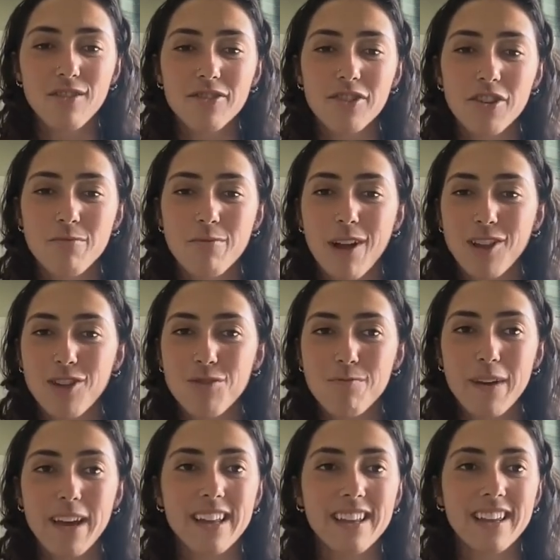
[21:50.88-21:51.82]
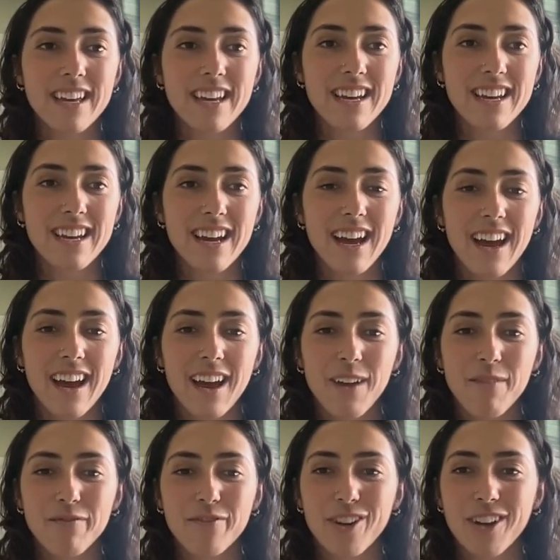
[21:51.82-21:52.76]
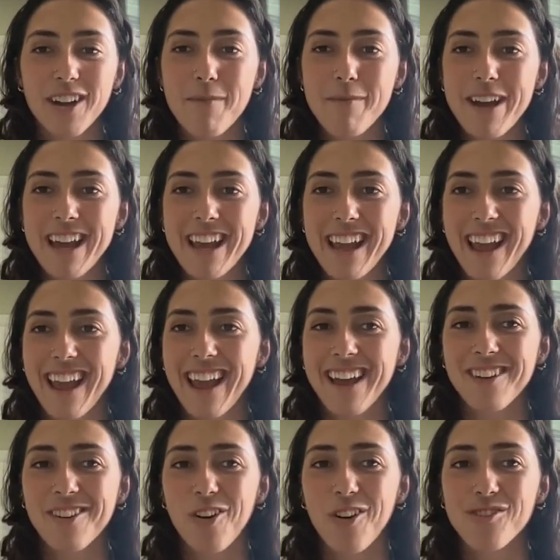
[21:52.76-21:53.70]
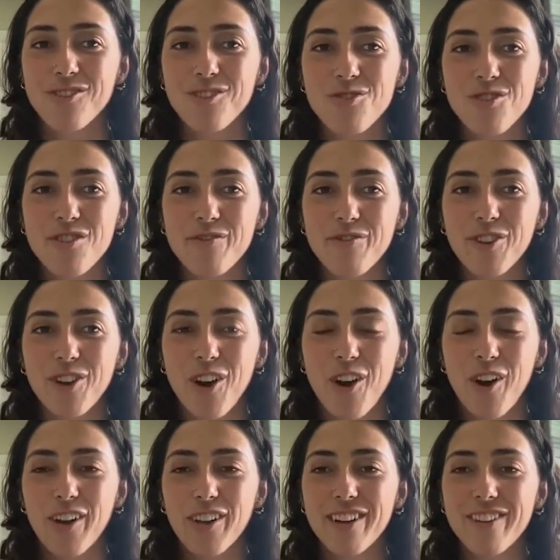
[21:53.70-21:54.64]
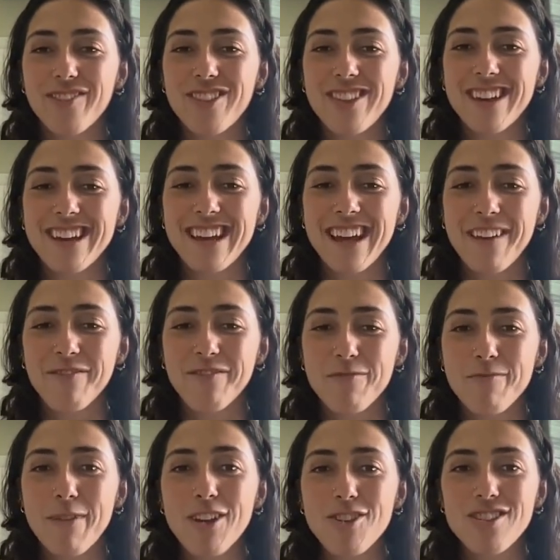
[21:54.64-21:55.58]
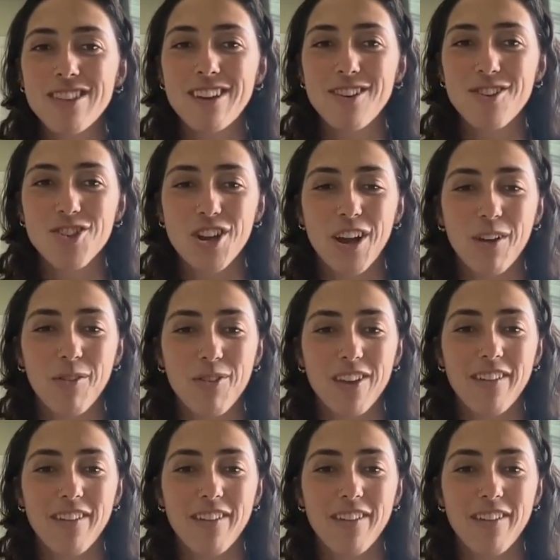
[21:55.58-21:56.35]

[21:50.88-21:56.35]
you so much, Baylee, for coming and also just for all of the information that you're sharing with everyone.